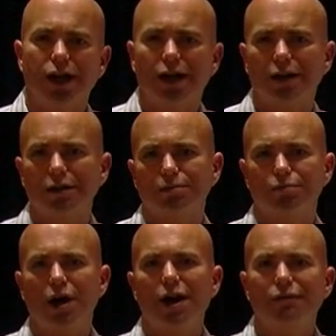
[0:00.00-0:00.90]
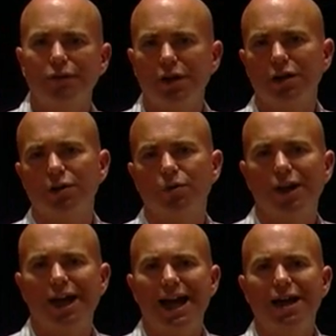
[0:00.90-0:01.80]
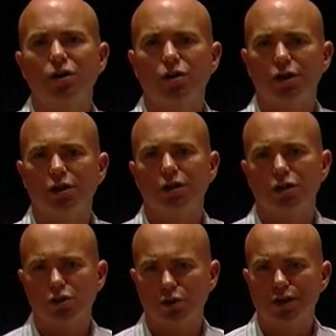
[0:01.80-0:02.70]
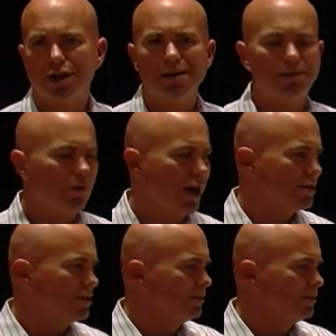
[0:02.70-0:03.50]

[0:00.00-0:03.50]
at a prior video that we had on the storage hypervisor